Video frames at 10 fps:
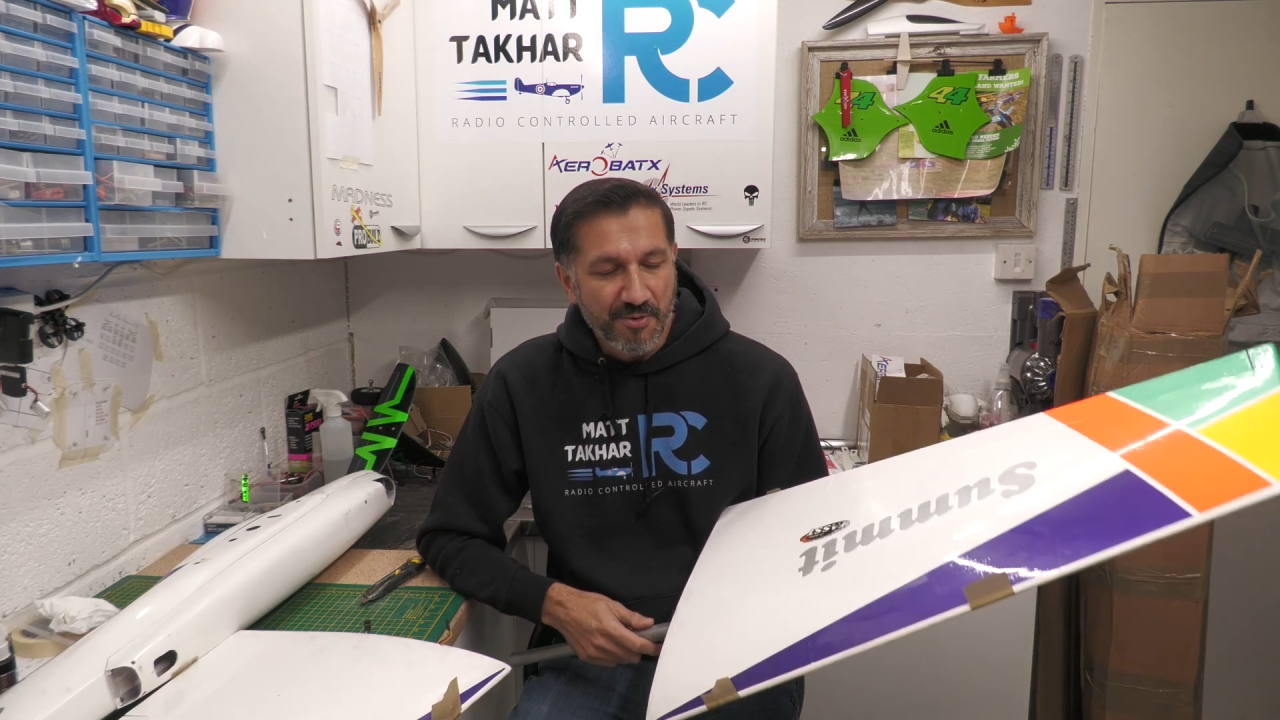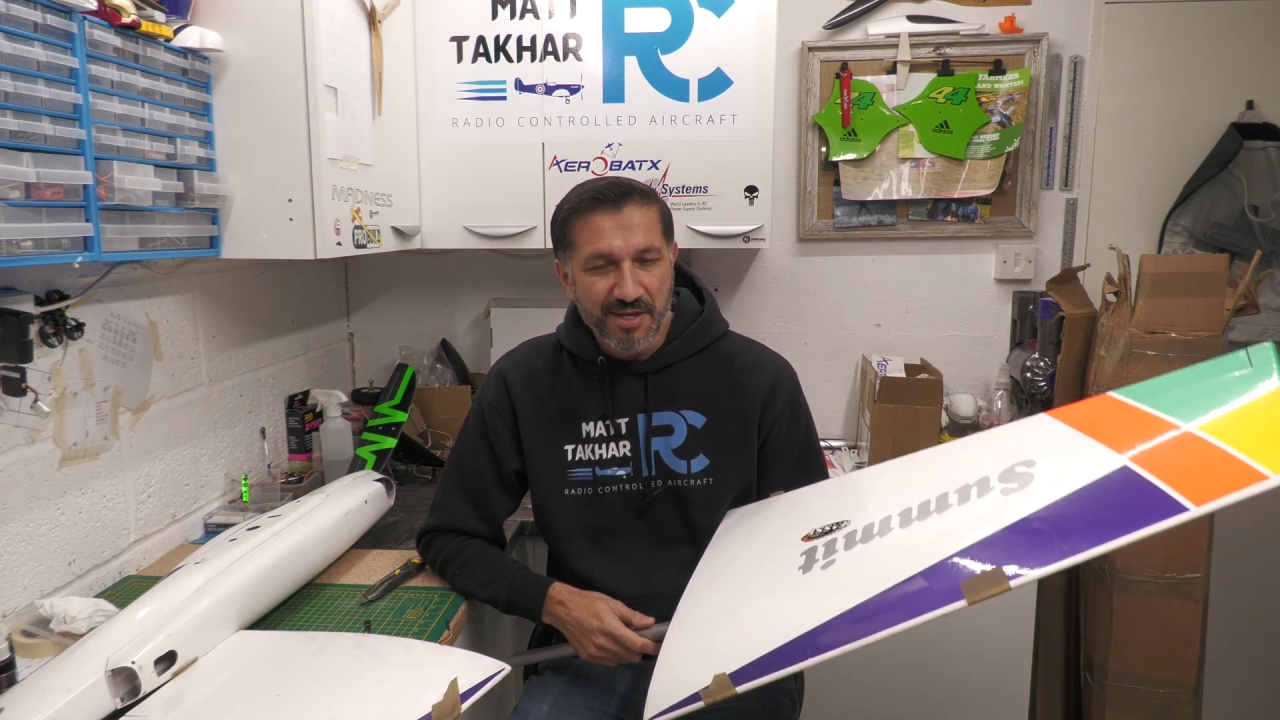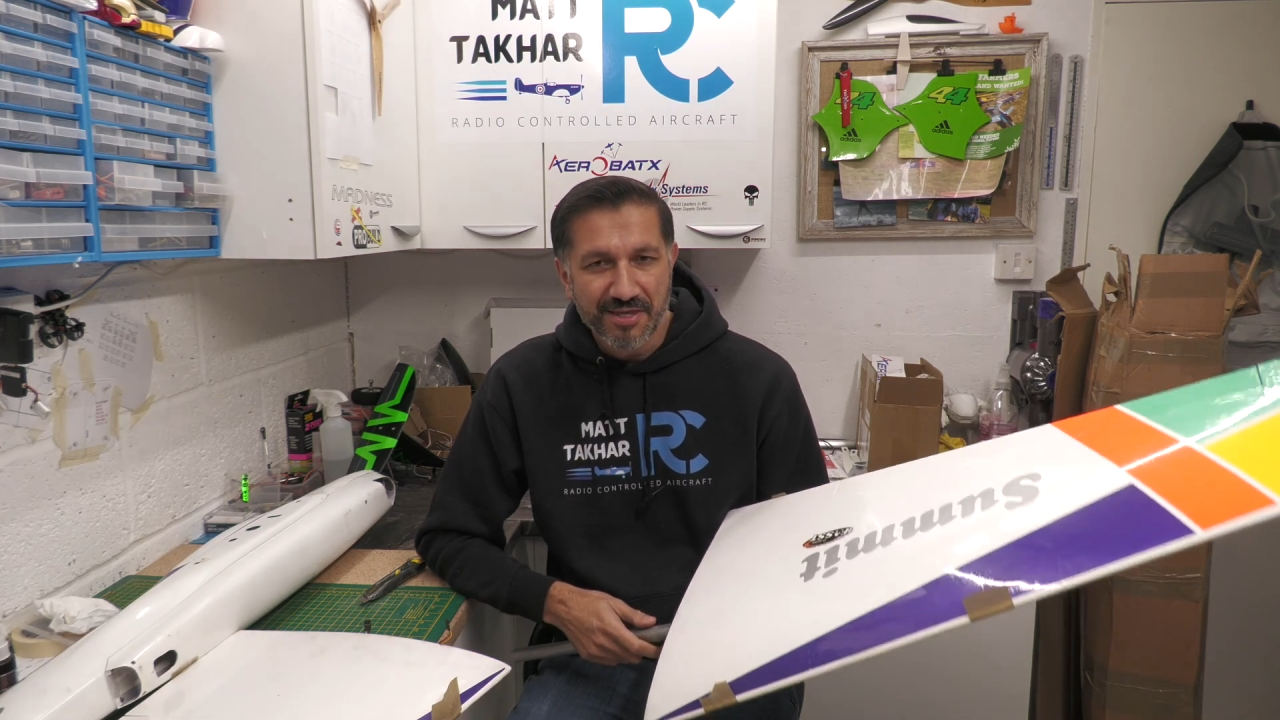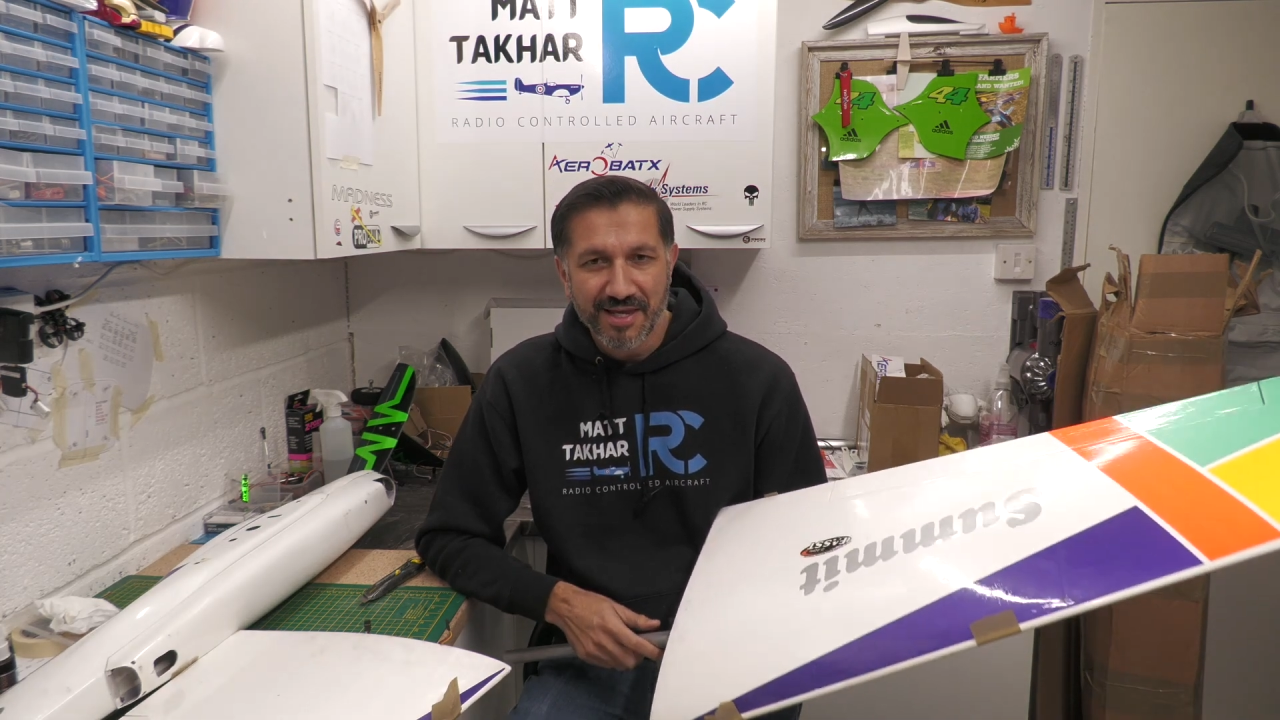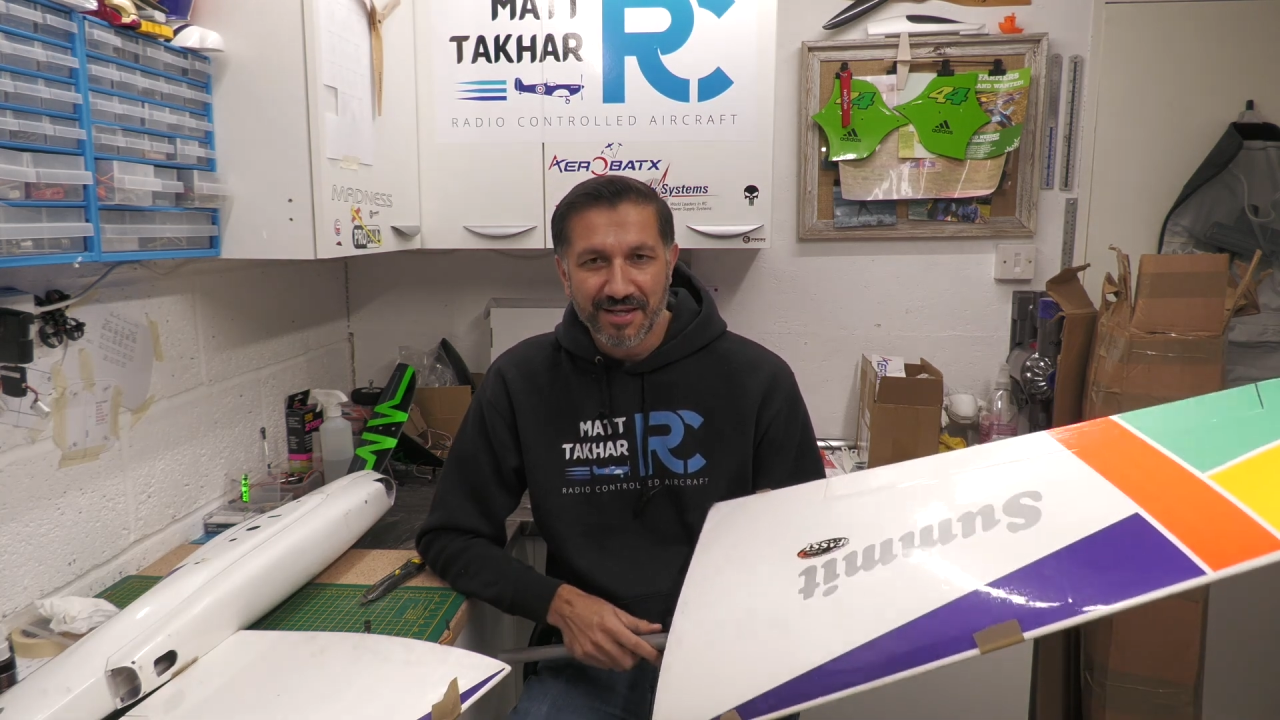what
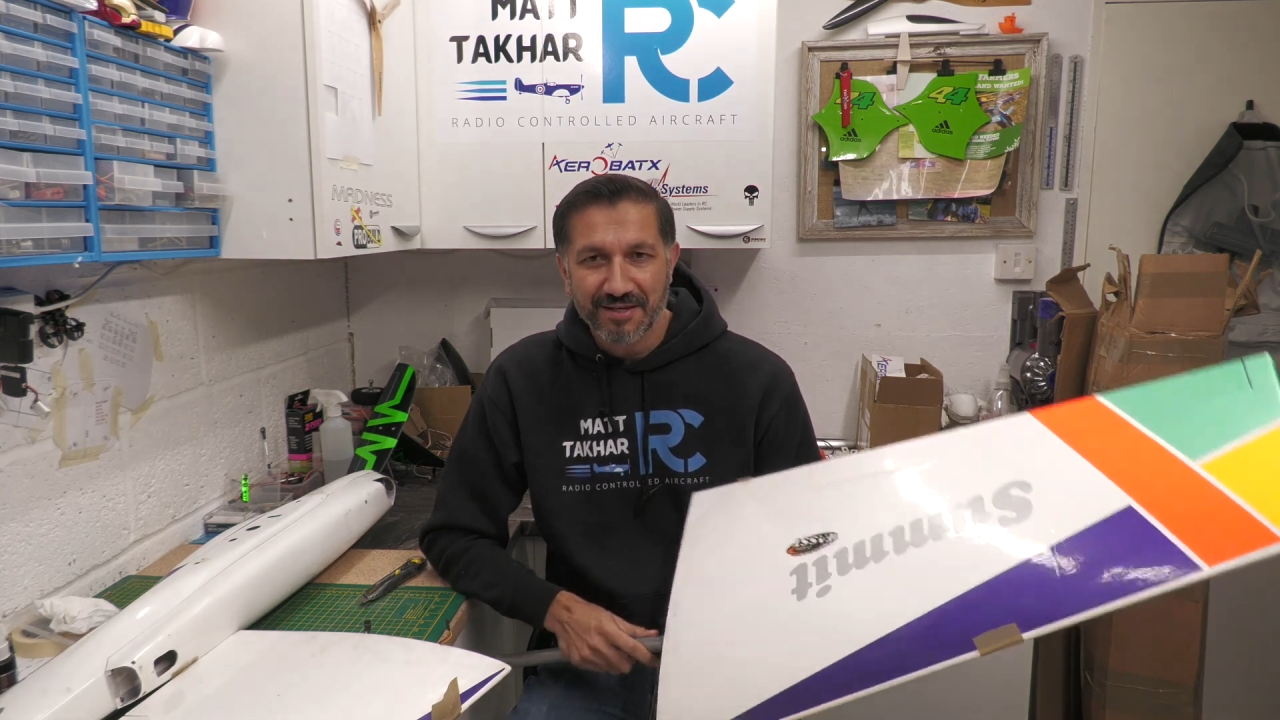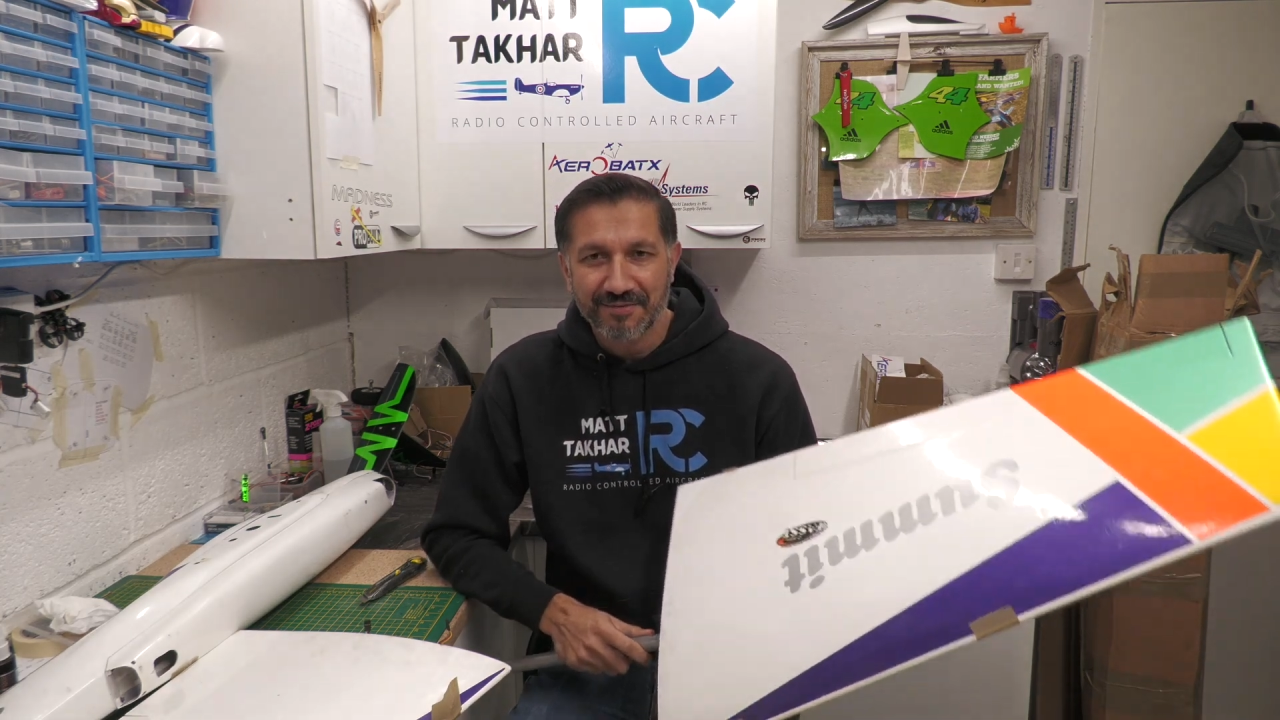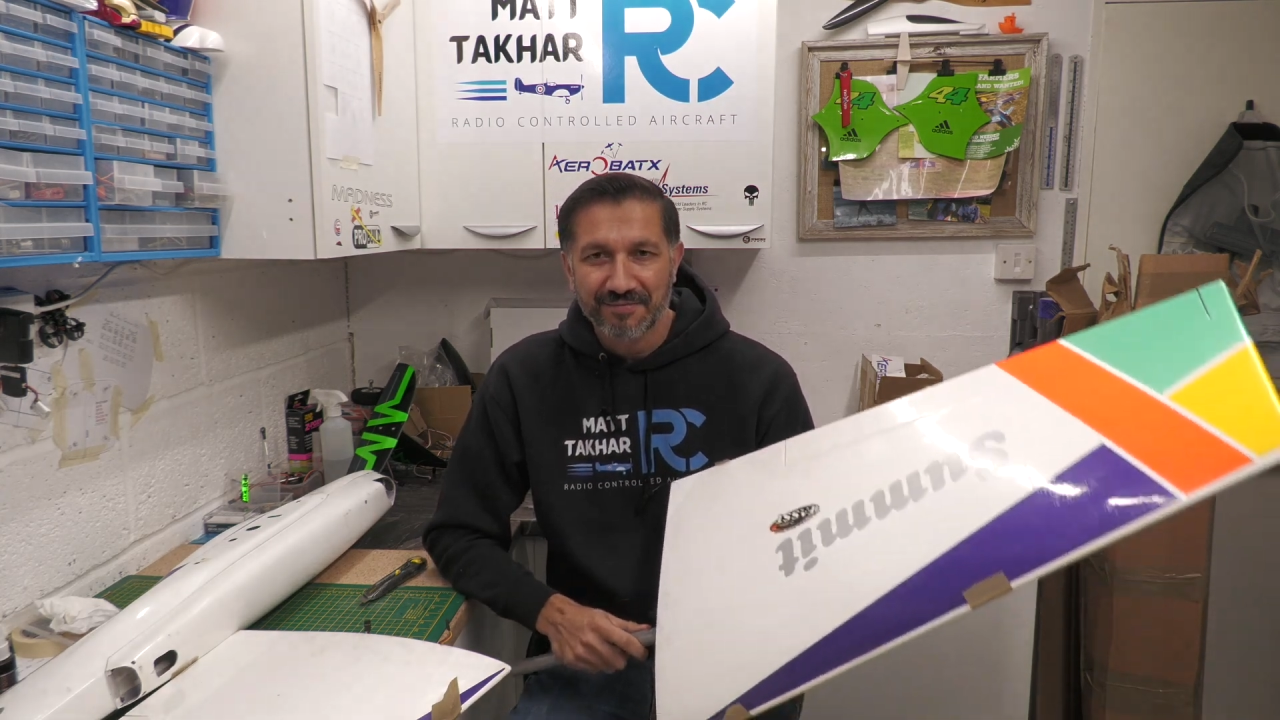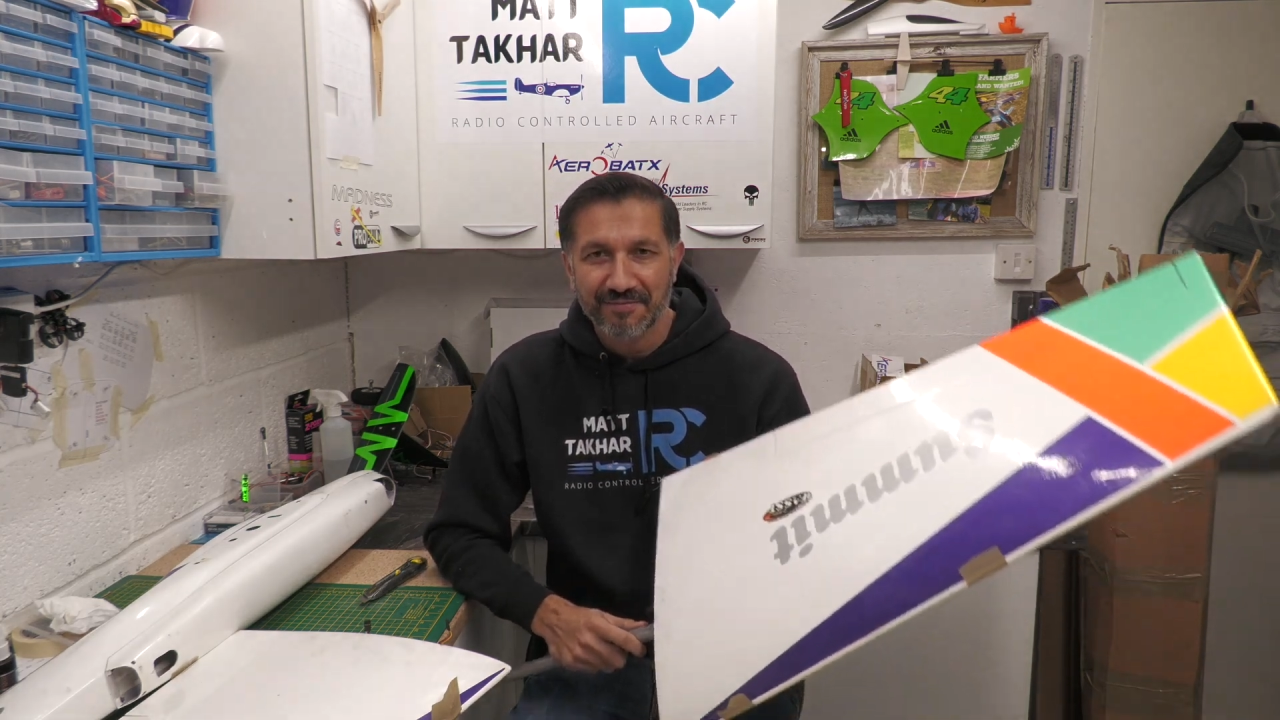you think.